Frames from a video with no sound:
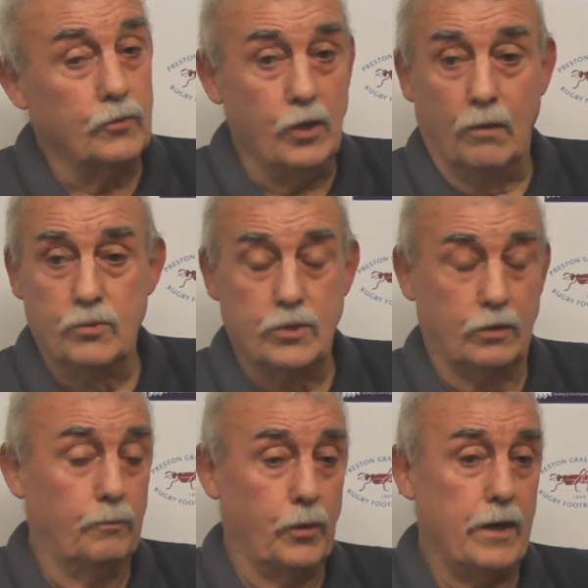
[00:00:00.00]
John was a
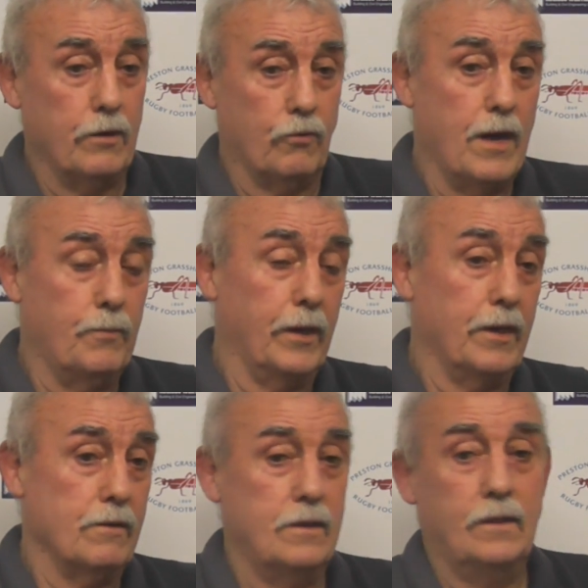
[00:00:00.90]
good player, a great
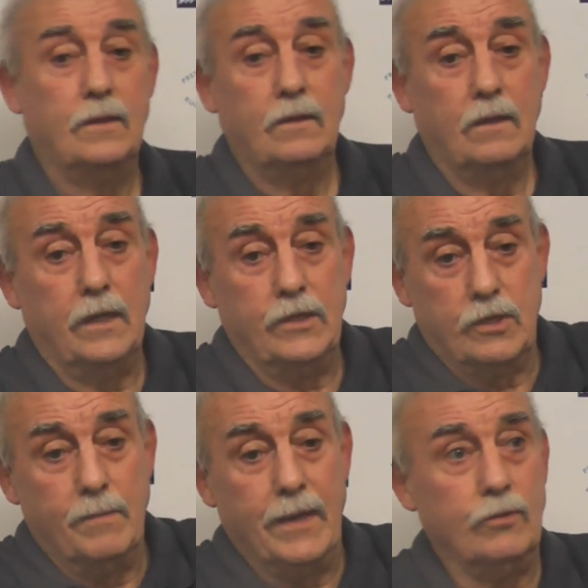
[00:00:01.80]
player. He's
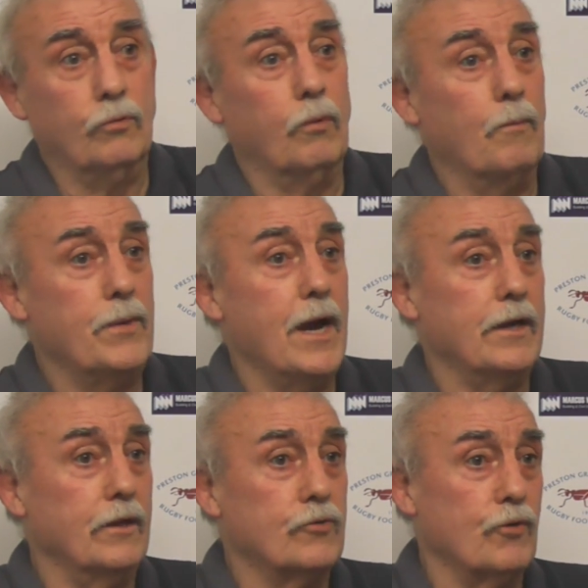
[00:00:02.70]
the man who would walk
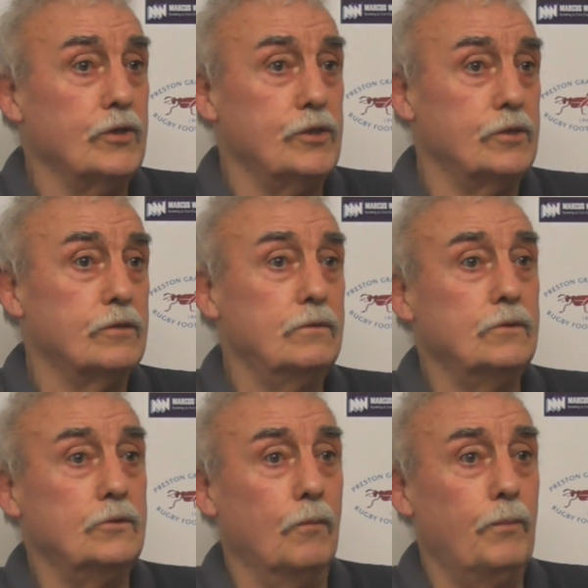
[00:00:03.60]
behind you in the trenches,
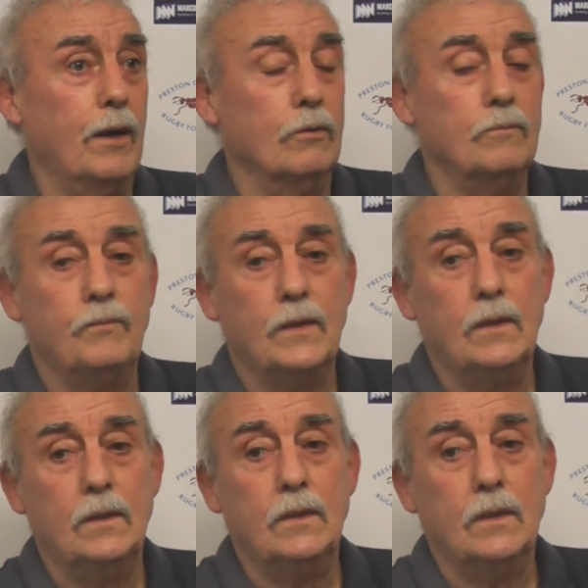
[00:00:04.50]
John Powell.
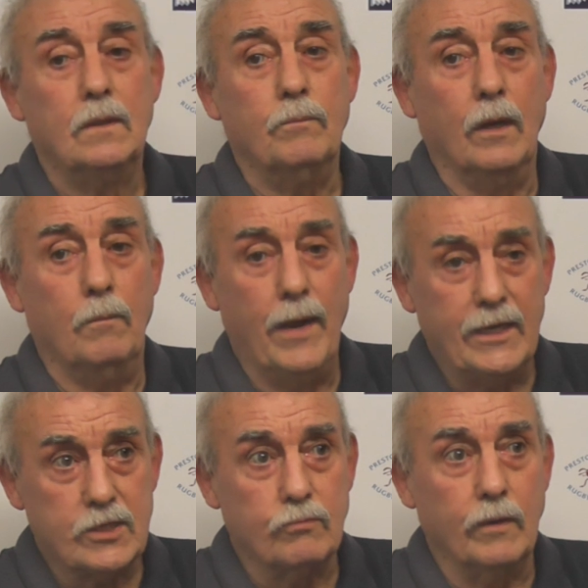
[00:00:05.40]
But the
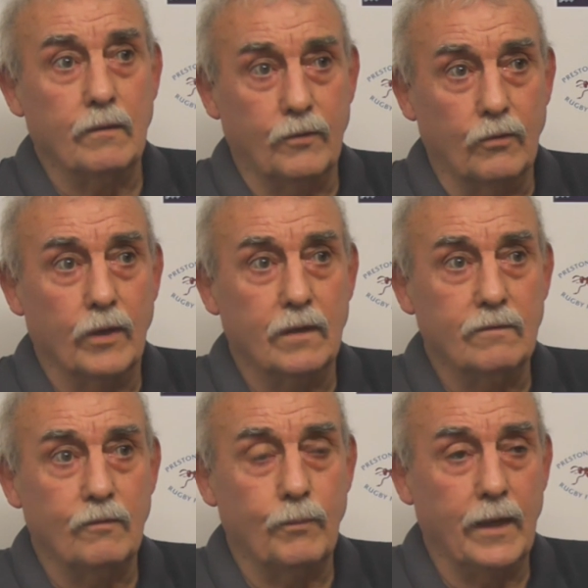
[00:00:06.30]
best swing forward I've
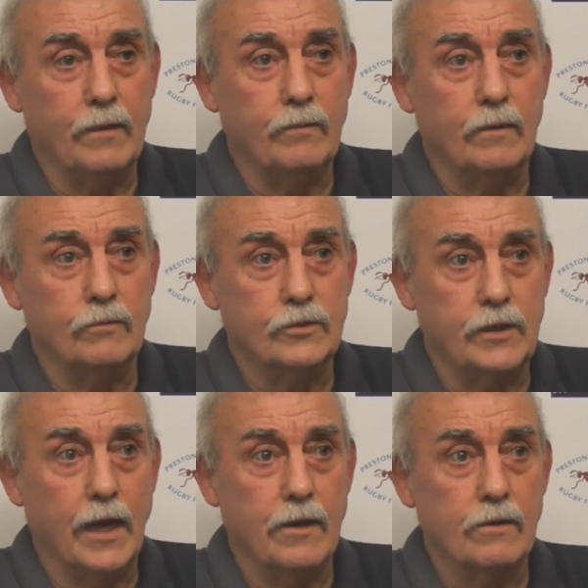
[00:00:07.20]
ever played with was
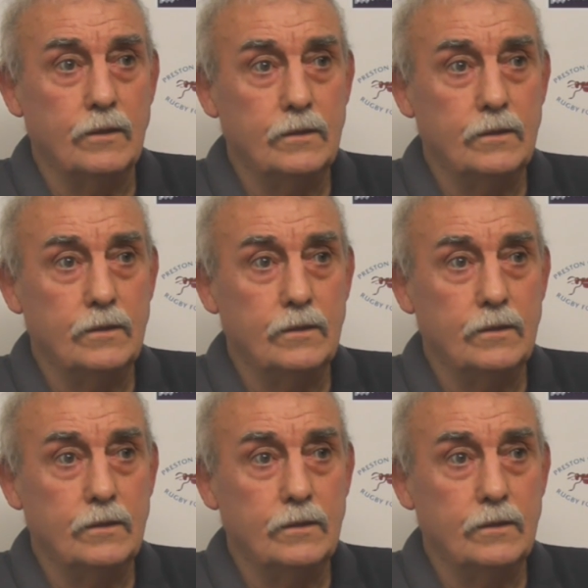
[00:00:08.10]
Dyer.